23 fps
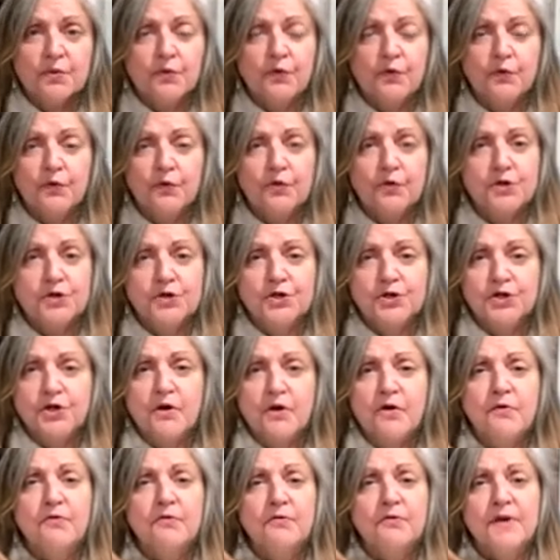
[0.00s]
the first
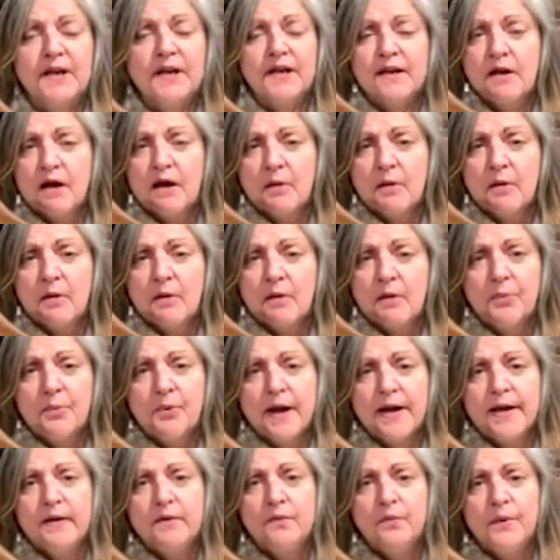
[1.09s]
year, feeding
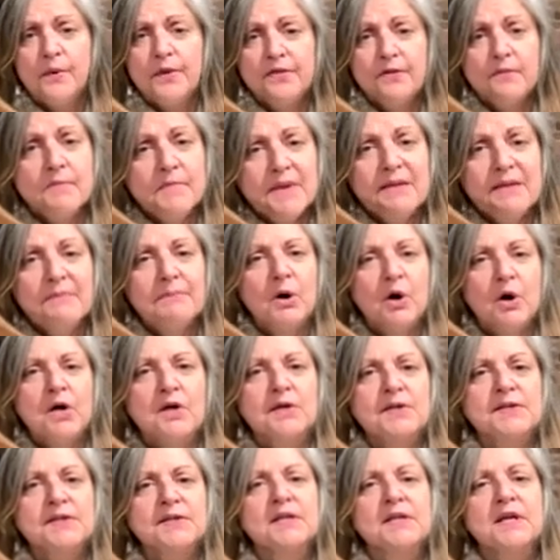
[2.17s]
upright with the
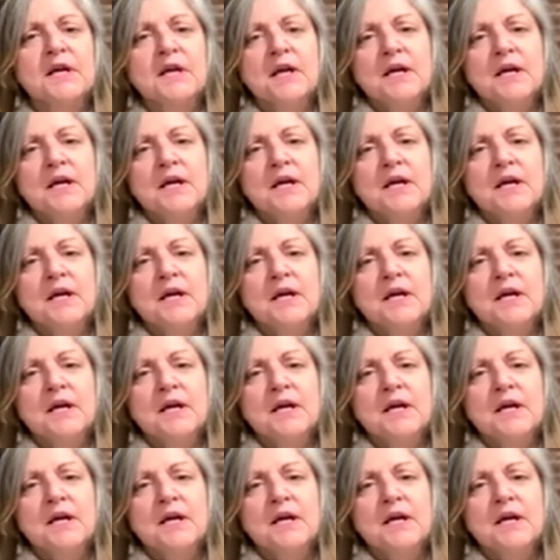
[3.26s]
meatballs.